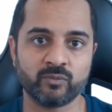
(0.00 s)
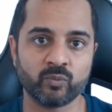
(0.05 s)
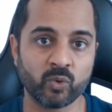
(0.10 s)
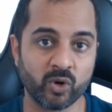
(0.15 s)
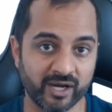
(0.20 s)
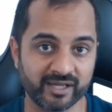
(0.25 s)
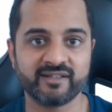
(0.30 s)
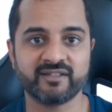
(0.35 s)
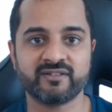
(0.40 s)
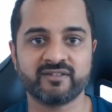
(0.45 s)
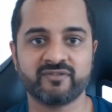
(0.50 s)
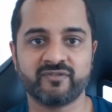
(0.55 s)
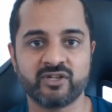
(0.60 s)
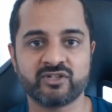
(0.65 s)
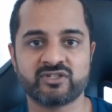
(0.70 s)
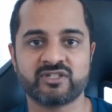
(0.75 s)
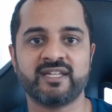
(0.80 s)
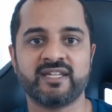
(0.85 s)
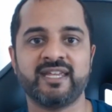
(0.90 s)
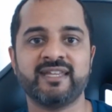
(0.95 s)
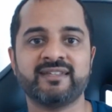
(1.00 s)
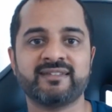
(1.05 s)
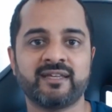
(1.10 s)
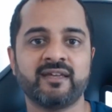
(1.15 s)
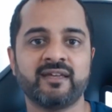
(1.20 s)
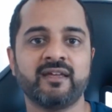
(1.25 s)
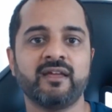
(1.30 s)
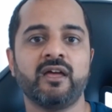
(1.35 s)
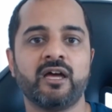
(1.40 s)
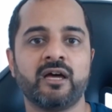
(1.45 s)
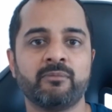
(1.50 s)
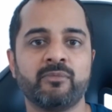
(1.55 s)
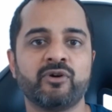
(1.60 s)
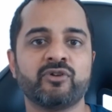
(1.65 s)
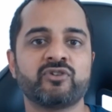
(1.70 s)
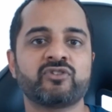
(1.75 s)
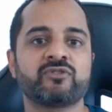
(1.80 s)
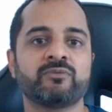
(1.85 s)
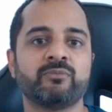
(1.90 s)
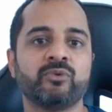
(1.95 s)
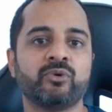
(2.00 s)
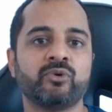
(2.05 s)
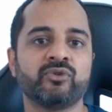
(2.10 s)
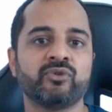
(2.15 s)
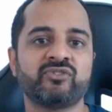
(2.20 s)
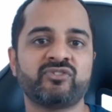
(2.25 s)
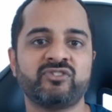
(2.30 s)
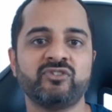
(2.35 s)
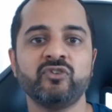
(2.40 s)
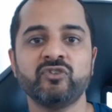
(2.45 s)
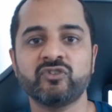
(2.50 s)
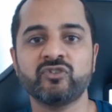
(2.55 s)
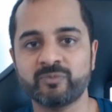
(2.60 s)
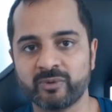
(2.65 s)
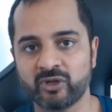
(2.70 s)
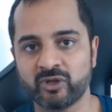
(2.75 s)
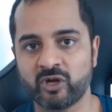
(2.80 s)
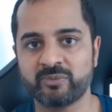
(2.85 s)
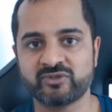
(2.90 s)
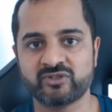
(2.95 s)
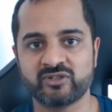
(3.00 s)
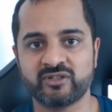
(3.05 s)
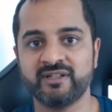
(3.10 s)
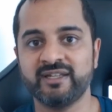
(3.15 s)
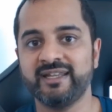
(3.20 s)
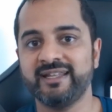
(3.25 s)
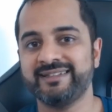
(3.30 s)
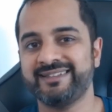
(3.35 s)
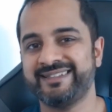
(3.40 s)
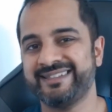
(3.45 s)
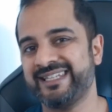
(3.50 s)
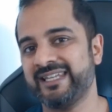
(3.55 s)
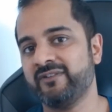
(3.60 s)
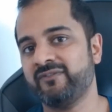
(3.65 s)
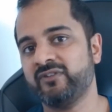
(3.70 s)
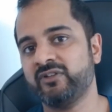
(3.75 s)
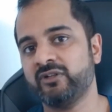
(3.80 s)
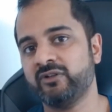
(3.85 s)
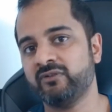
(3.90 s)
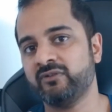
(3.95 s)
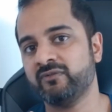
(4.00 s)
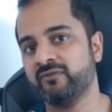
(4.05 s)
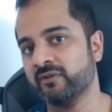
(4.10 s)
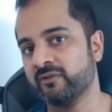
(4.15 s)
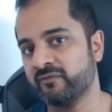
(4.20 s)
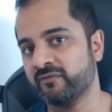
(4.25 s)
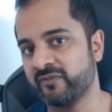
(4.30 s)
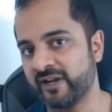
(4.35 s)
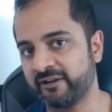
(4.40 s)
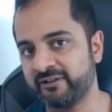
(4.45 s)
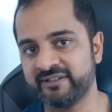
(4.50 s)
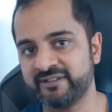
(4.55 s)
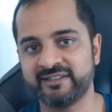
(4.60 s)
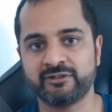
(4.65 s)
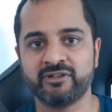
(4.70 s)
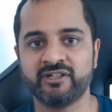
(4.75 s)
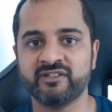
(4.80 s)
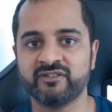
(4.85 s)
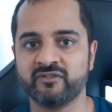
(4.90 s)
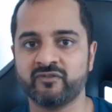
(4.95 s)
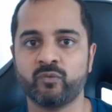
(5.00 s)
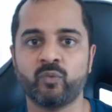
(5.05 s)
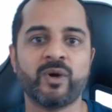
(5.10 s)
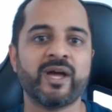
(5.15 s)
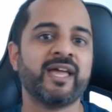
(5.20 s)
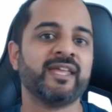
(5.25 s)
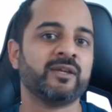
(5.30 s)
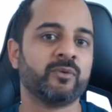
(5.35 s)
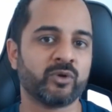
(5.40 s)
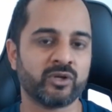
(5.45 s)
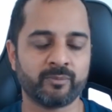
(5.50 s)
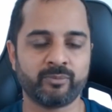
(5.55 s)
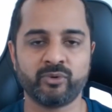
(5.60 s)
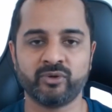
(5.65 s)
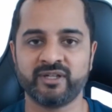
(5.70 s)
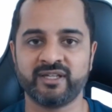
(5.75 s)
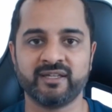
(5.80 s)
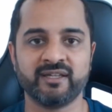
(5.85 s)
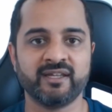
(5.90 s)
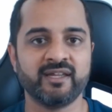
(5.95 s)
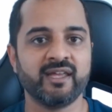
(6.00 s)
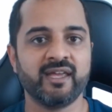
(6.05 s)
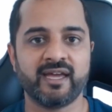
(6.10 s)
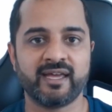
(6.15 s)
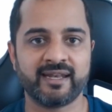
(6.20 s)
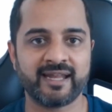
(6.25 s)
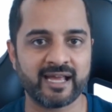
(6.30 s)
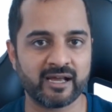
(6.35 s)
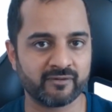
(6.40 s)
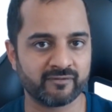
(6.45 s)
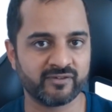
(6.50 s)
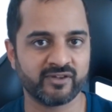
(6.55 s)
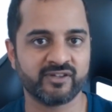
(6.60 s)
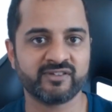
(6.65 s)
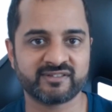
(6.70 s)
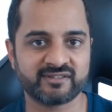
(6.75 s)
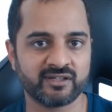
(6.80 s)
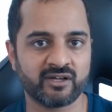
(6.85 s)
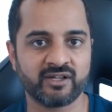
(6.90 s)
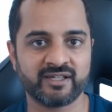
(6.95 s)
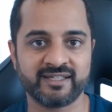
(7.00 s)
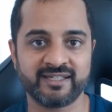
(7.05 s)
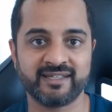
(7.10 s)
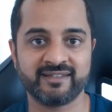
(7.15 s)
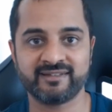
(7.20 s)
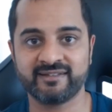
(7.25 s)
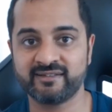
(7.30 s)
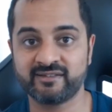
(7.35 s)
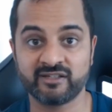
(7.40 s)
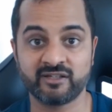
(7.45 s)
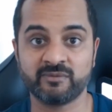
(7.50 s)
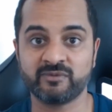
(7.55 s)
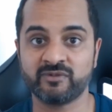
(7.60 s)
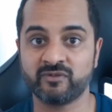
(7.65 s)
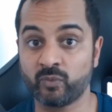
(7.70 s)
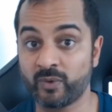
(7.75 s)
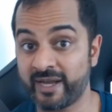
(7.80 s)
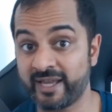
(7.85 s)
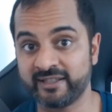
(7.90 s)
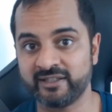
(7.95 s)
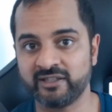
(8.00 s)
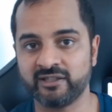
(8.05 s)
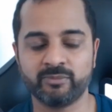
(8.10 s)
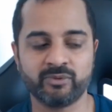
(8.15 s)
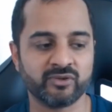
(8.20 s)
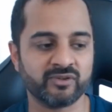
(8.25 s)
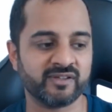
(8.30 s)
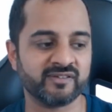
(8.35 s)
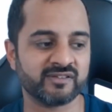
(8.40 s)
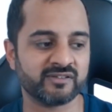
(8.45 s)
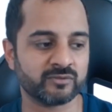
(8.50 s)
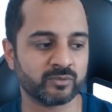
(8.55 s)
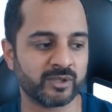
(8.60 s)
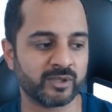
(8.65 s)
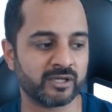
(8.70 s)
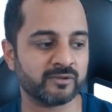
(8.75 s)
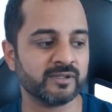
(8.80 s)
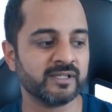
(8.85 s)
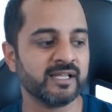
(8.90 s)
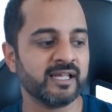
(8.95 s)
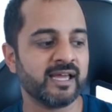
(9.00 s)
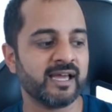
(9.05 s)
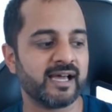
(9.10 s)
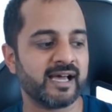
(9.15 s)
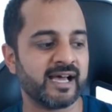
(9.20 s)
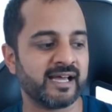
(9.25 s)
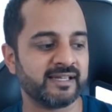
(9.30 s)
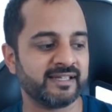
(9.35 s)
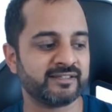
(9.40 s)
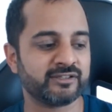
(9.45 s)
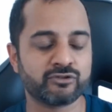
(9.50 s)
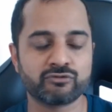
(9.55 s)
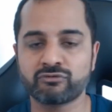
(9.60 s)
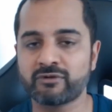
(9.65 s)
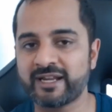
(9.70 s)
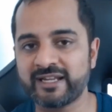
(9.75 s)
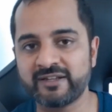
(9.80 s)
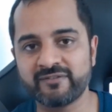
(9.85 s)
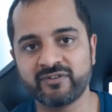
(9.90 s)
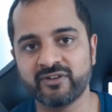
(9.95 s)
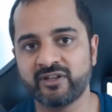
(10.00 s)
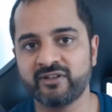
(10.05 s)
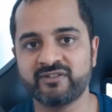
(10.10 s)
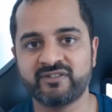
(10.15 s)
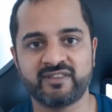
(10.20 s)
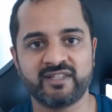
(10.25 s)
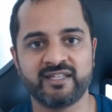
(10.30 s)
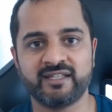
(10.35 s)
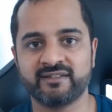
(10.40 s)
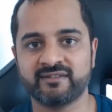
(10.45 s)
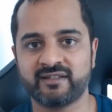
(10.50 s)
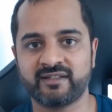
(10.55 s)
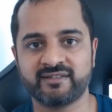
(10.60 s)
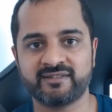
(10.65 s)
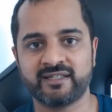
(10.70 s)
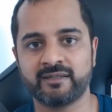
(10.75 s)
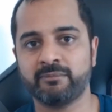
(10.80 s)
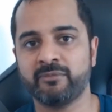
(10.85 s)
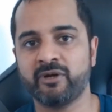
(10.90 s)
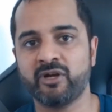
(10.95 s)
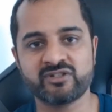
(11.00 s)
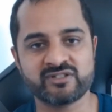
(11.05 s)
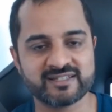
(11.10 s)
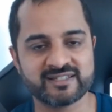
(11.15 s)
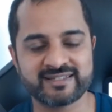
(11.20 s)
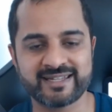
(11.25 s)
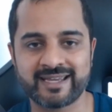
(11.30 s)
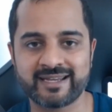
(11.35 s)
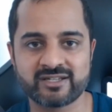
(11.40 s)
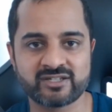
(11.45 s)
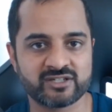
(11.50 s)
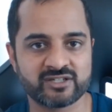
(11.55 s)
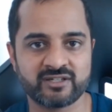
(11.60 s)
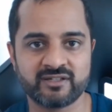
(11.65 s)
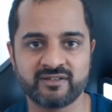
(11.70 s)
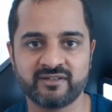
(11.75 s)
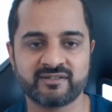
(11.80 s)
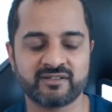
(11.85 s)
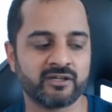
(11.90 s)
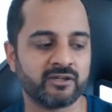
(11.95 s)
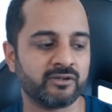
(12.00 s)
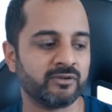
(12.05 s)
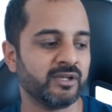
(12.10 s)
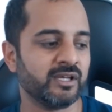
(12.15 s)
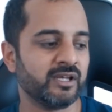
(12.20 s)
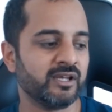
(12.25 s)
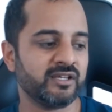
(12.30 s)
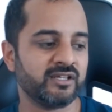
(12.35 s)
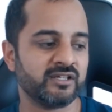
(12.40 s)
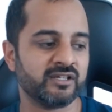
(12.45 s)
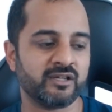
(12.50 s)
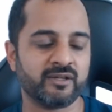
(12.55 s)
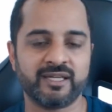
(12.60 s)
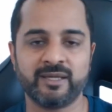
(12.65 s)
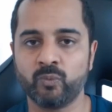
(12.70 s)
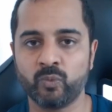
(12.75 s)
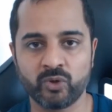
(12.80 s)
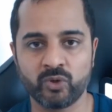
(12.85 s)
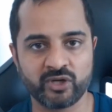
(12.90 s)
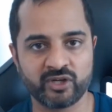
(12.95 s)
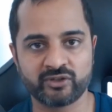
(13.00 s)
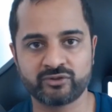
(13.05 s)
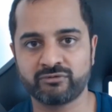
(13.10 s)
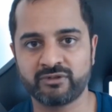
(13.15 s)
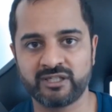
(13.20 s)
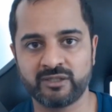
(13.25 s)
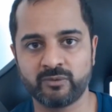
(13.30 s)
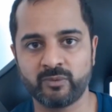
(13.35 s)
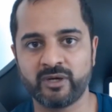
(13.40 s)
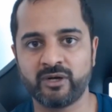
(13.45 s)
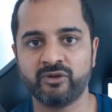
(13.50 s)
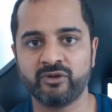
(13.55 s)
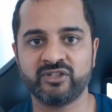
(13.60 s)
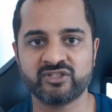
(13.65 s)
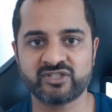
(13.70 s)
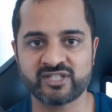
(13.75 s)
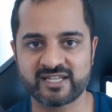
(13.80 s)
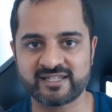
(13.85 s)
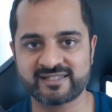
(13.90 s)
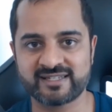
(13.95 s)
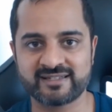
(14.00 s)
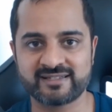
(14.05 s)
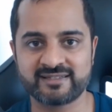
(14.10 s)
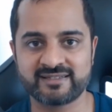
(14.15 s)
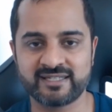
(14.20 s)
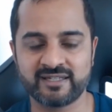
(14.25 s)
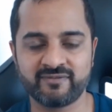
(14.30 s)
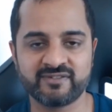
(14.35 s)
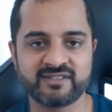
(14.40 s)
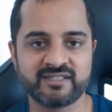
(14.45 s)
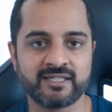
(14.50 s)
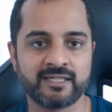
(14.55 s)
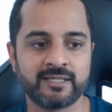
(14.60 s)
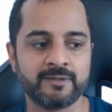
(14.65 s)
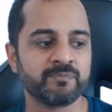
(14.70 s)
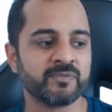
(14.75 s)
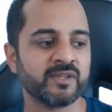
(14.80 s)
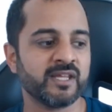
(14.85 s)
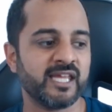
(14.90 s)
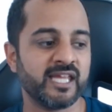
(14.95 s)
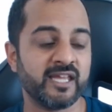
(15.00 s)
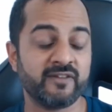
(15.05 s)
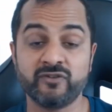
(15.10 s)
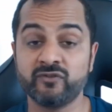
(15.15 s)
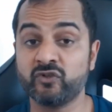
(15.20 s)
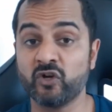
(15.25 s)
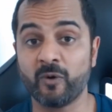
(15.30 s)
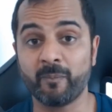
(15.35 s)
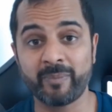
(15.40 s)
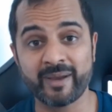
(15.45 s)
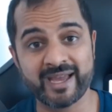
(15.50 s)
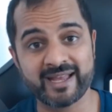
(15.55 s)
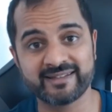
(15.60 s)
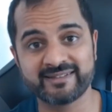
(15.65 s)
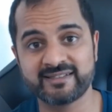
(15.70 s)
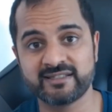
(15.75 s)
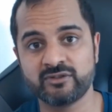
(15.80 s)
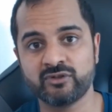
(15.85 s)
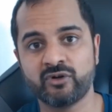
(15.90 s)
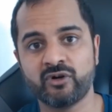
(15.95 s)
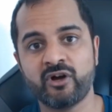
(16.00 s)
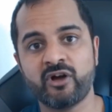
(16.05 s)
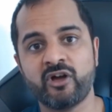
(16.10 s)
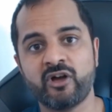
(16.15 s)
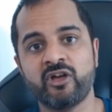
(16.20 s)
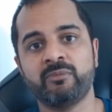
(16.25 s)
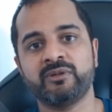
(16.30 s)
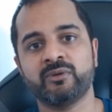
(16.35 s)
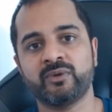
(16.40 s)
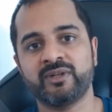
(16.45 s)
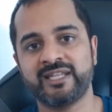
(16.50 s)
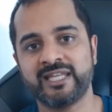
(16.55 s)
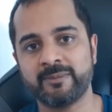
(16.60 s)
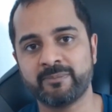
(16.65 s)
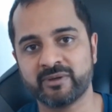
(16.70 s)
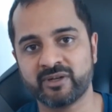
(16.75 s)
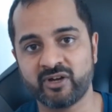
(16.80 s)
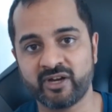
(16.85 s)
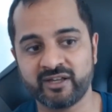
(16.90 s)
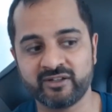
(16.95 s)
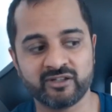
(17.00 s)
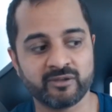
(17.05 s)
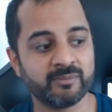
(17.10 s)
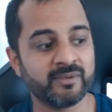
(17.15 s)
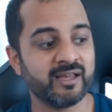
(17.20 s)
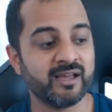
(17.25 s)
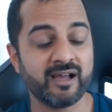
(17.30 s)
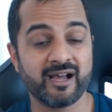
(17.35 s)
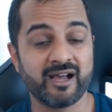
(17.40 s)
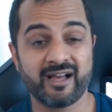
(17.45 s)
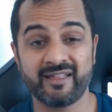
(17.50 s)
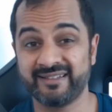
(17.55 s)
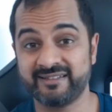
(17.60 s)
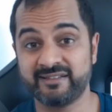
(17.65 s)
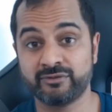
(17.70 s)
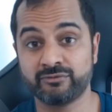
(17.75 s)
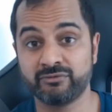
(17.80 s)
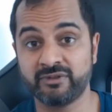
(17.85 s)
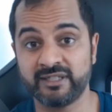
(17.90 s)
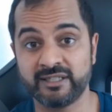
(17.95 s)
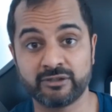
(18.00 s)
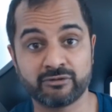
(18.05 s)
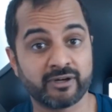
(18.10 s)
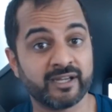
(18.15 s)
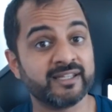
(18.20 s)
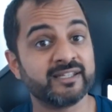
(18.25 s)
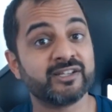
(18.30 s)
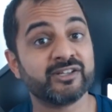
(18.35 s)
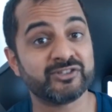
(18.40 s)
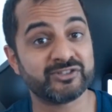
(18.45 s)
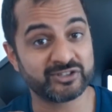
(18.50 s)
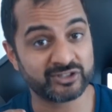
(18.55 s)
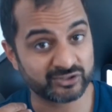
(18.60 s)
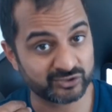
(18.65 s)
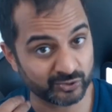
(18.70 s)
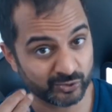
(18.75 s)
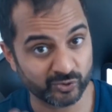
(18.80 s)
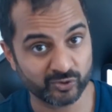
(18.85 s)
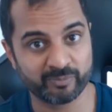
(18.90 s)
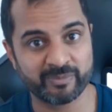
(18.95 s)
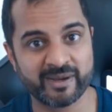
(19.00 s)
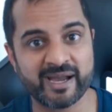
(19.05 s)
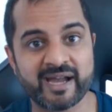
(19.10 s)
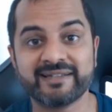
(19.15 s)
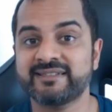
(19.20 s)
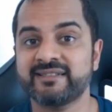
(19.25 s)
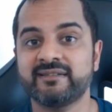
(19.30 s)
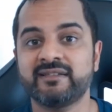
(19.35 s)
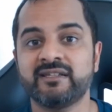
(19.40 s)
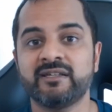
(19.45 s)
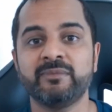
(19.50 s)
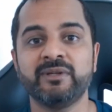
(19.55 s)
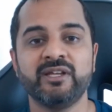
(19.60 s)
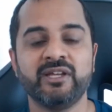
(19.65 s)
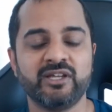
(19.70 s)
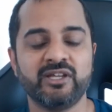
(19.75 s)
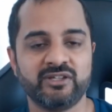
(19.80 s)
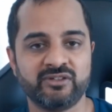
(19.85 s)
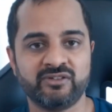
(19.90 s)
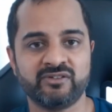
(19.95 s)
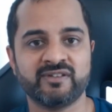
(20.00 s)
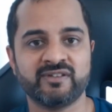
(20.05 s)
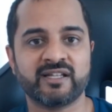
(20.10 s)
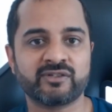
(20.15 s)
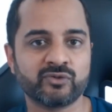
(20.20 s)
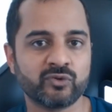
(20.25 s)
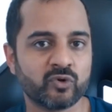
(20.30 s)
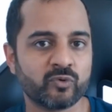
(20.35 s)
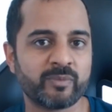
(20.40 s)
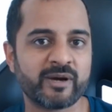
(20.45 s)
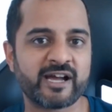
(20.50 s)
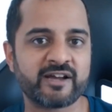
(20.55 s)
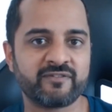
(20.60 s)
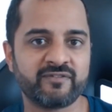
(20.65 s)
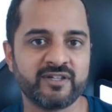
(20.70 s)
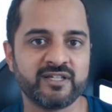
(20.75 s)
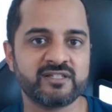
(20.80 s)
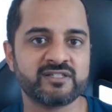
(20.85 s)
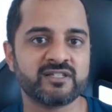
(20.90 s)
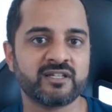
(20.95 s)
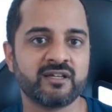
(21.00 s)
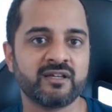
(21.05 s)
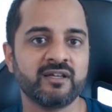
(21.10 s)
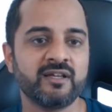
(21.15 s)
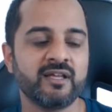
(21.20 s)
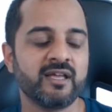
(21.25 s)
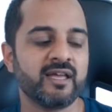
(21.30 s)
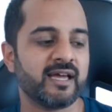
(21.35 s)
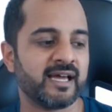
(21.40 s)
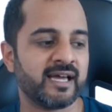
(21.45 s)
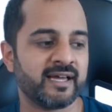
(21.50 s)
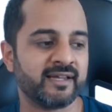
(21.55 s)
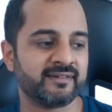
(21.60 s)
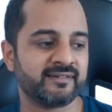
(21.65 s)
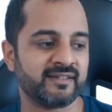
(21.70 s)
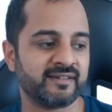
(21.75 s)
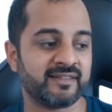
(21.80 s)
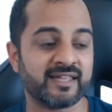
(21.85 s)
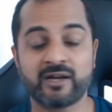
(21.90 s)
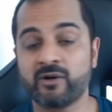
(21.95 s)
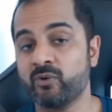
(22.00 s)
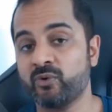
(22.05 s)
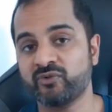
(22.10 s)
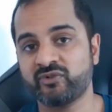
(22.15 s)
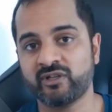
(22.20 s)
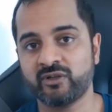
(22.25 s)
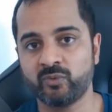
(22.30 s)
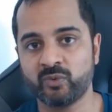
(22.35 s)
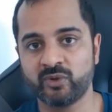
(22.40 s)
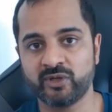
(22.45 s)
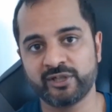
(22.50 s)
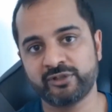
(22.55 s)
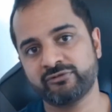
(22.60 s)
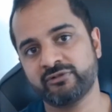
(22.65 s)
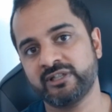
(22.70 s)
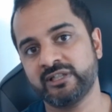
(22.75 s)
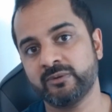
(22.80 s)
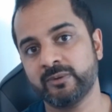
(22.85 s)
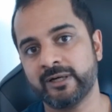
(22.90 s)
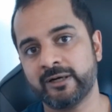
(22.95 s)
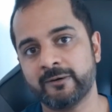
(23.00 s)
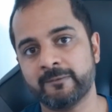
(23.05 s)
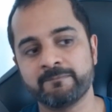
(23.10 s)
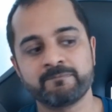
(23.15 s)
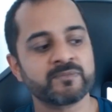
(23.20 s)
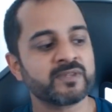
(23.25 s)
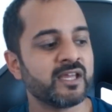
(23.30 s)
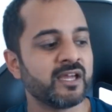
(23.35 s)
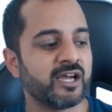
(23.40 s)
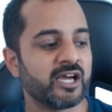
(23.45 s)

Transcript: wireless version is a much more suitable option to give you varying degrees of where you want to put it and how versatile it is in terms of where you can put this as well. And it's great for those things, like I said, motion detection. So it works really well. You can change sensitivity. If you've got pets in your home and you want to keep an eye on them, I think this is really great because you can talk back to them using that talkback feature, and that also works really well.